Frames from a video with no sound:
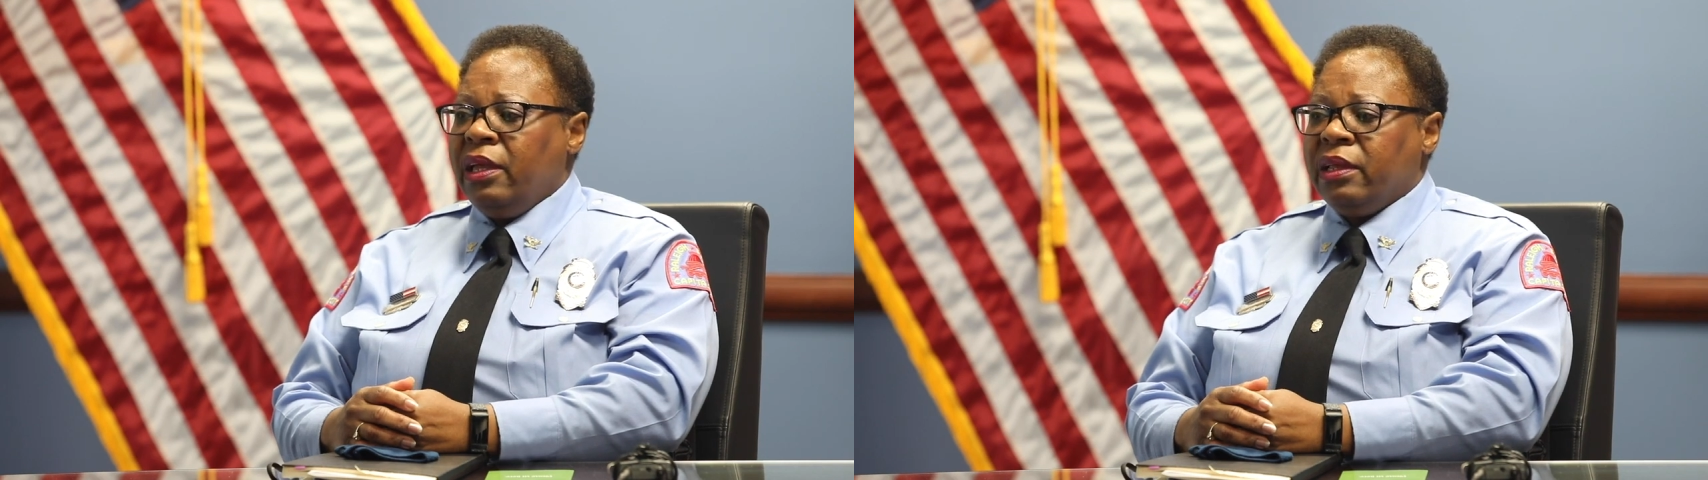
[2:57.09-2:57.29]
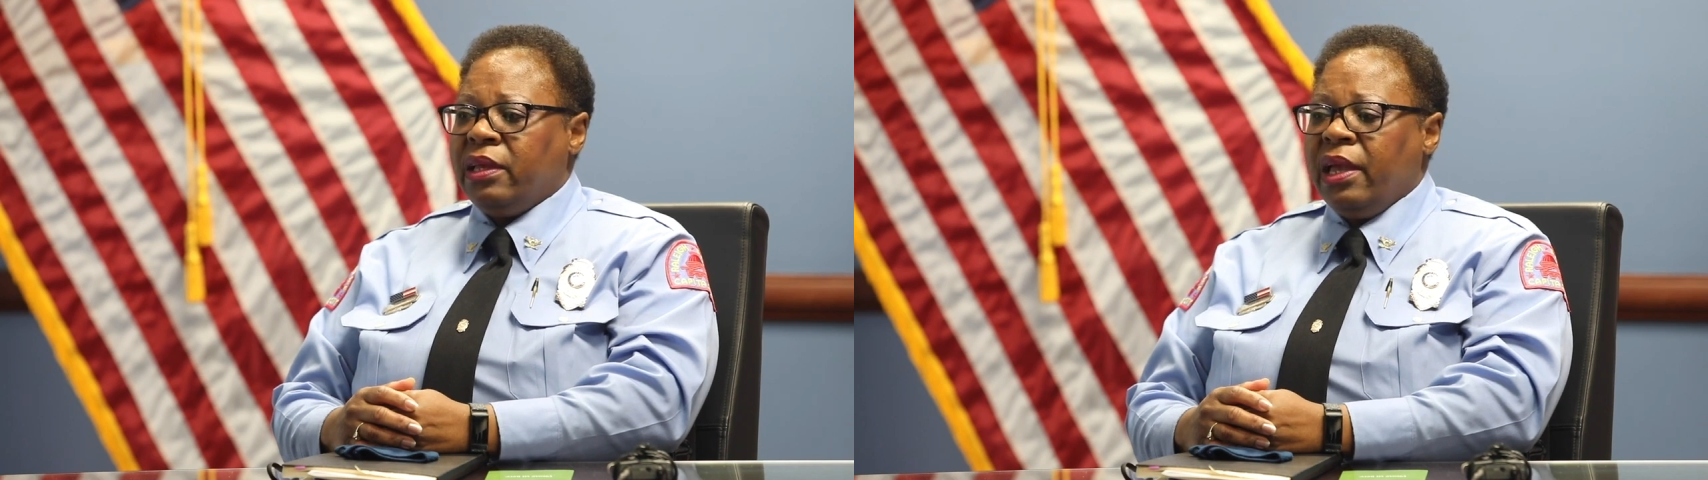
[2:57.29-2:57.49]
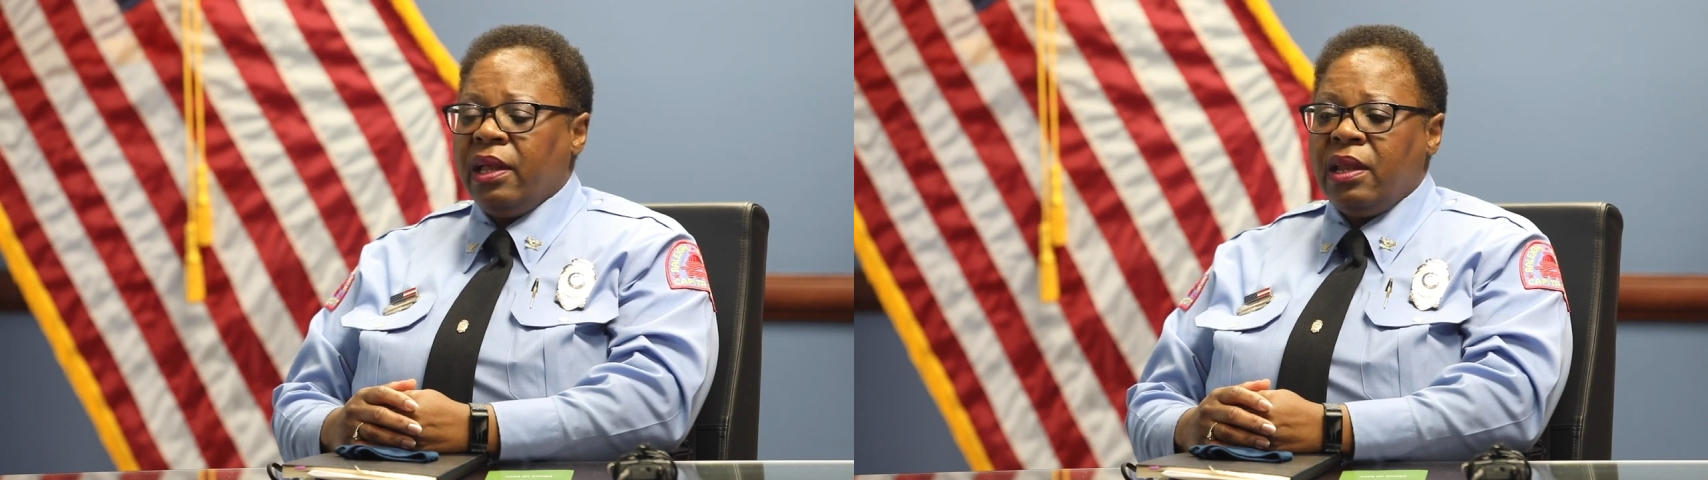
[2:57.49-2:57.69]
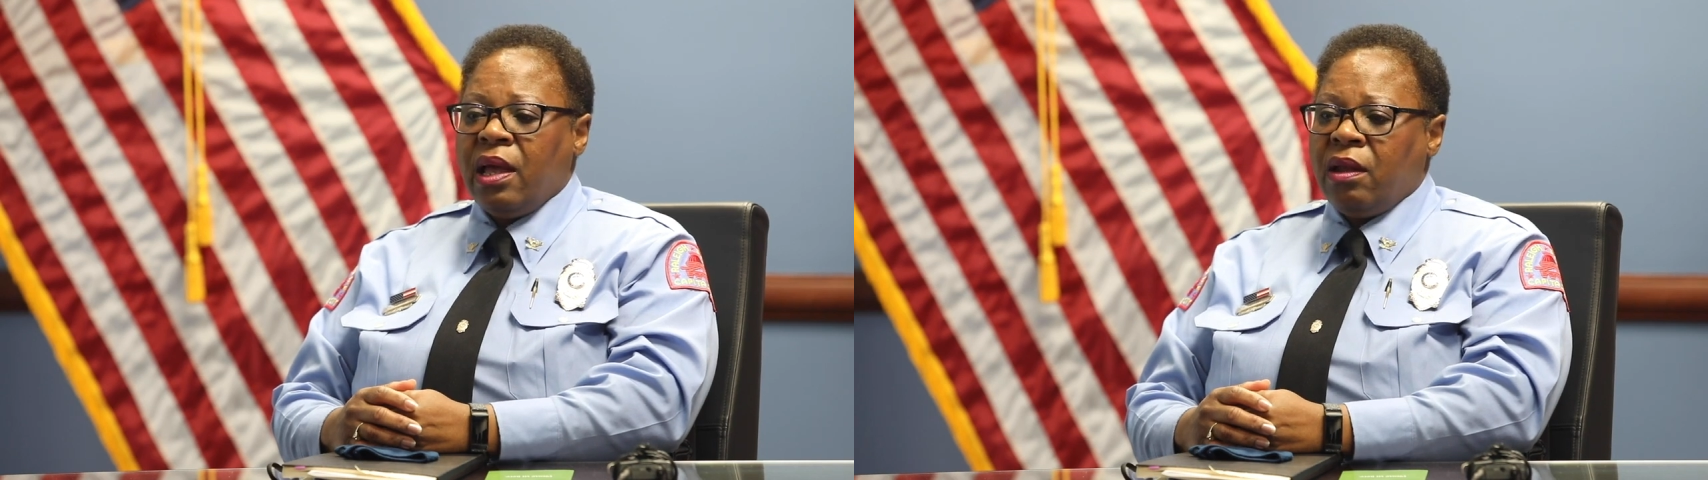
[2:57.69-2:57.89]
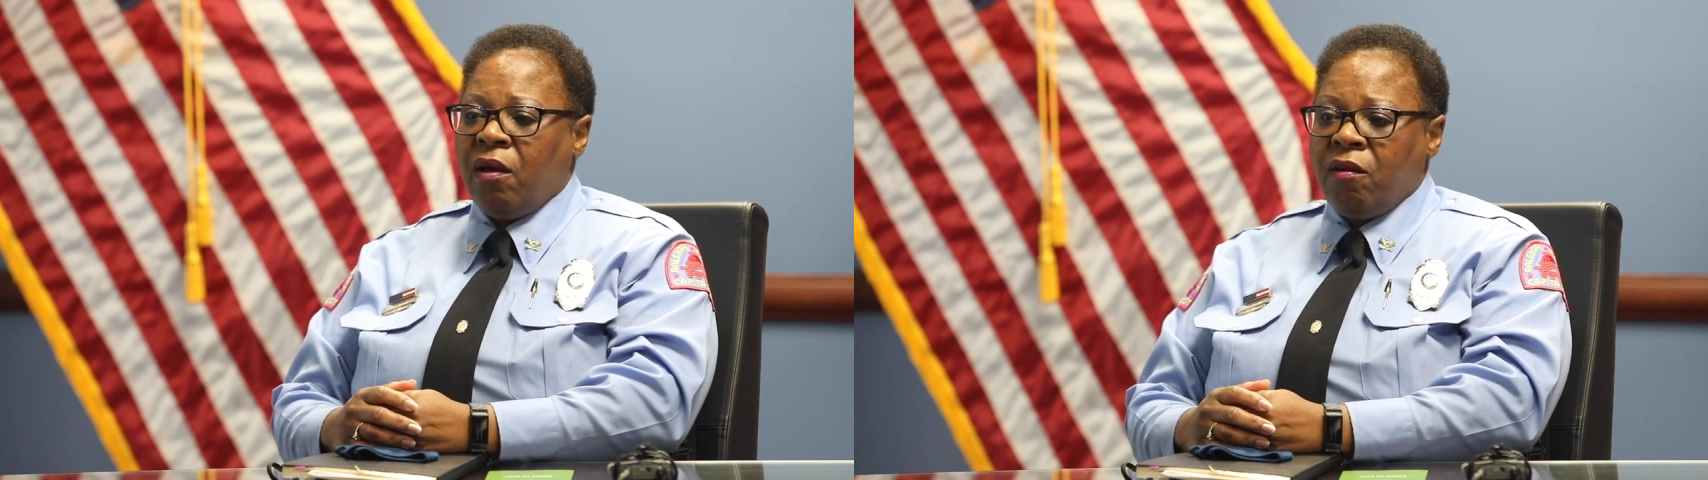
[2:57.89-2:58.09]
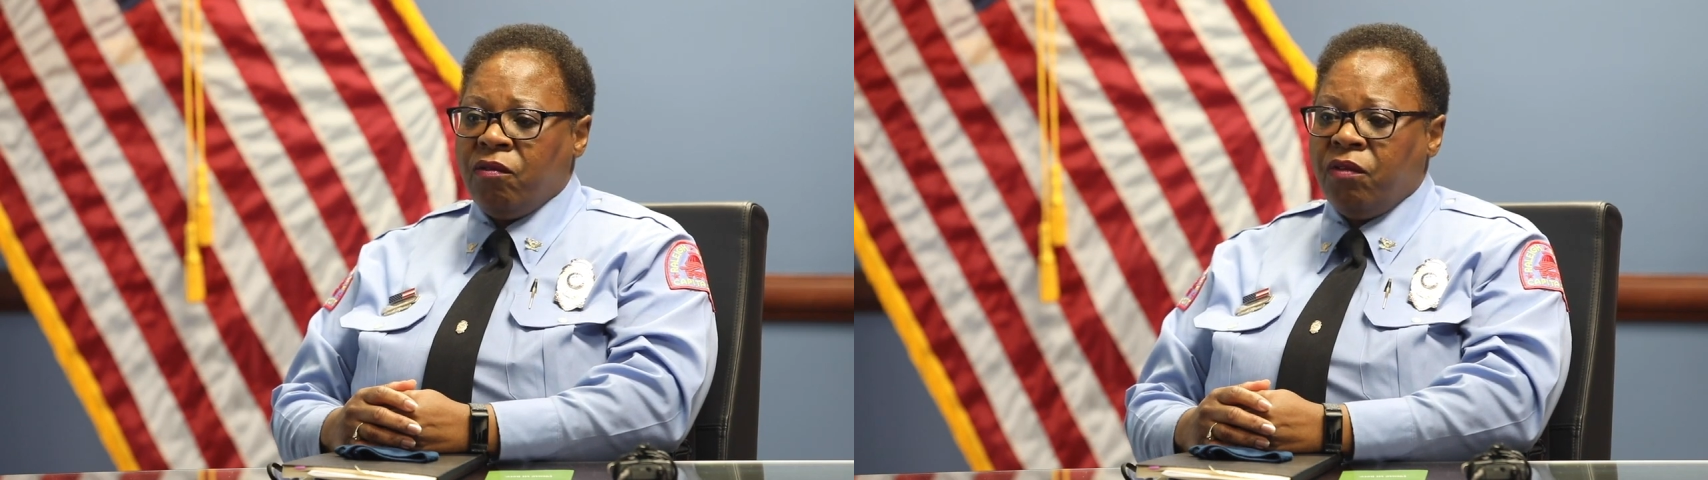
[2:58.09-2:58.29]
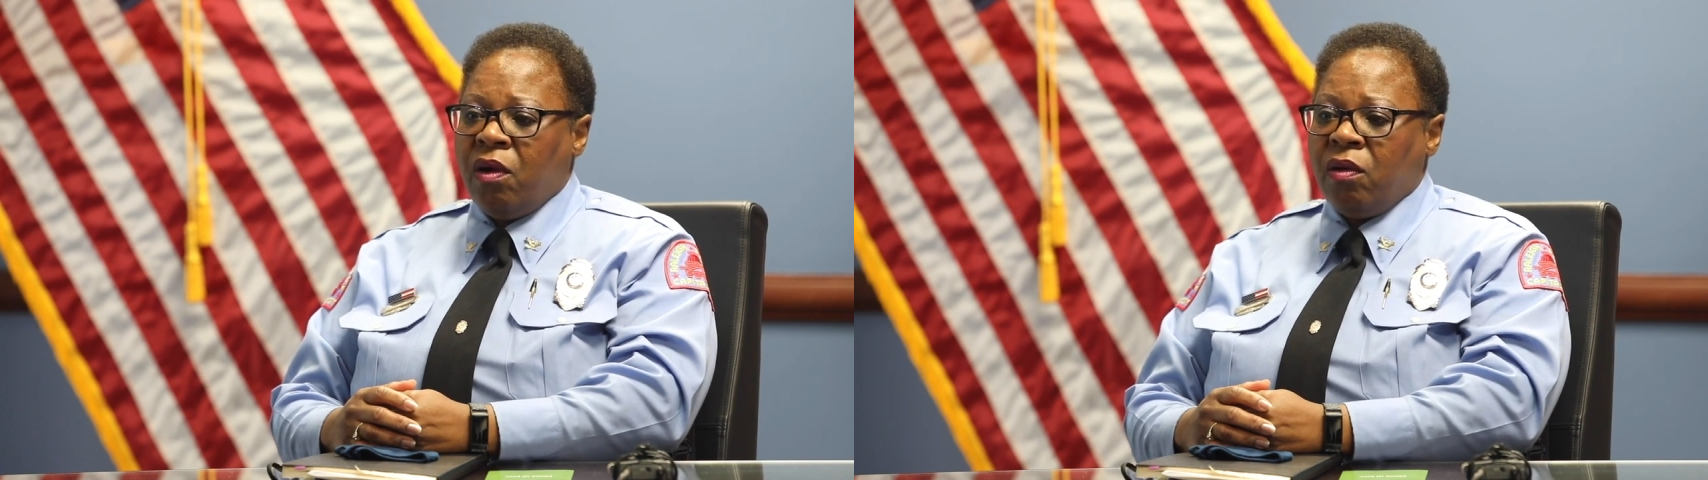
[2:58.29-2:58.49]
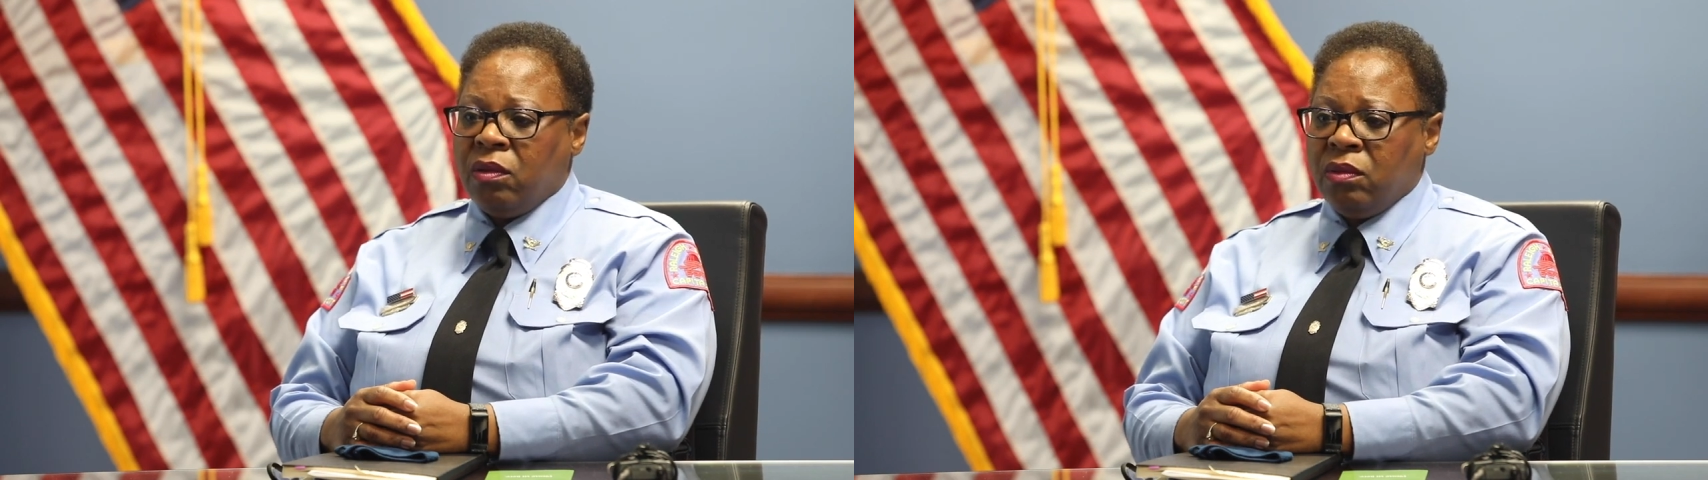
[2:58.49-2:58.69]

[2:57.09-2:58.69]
It cannot all fall